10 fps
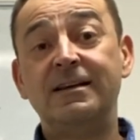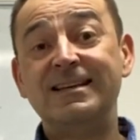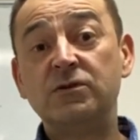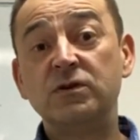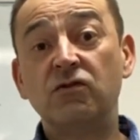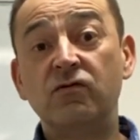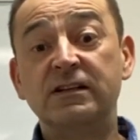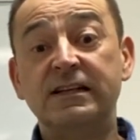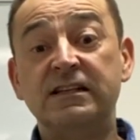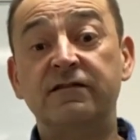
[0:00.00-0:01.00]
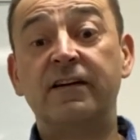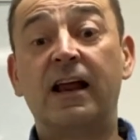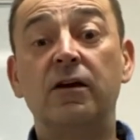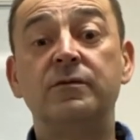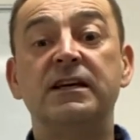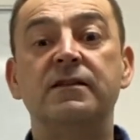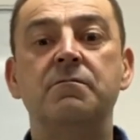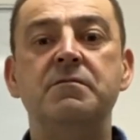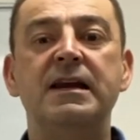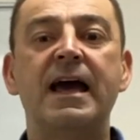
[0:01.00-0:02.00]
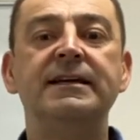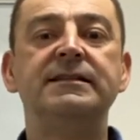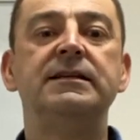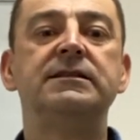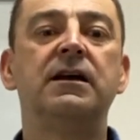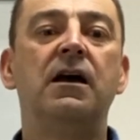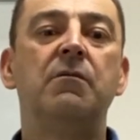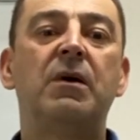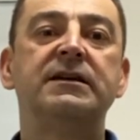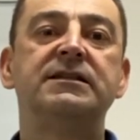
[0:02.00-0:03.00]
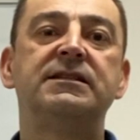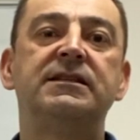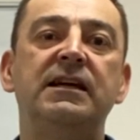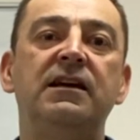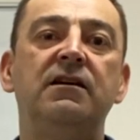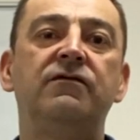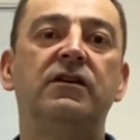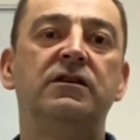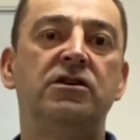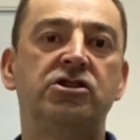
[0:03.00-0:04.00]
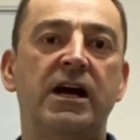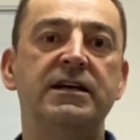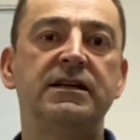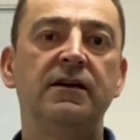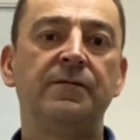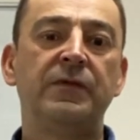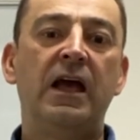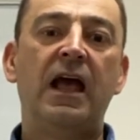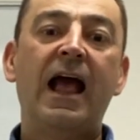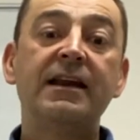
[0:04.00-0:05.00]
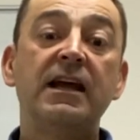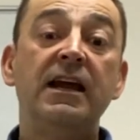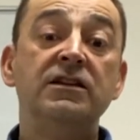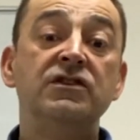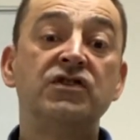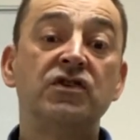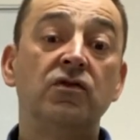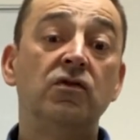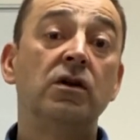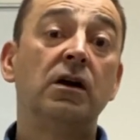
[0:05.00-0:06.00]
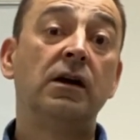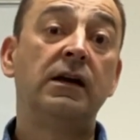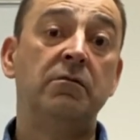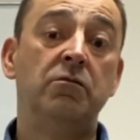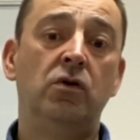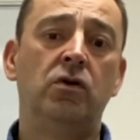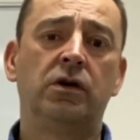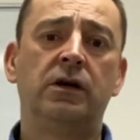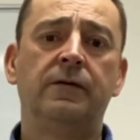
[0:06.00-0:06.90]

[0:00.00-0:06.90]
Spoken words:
This was originally developed in the mid-80s by Steve DeShazer and Insoo Kim,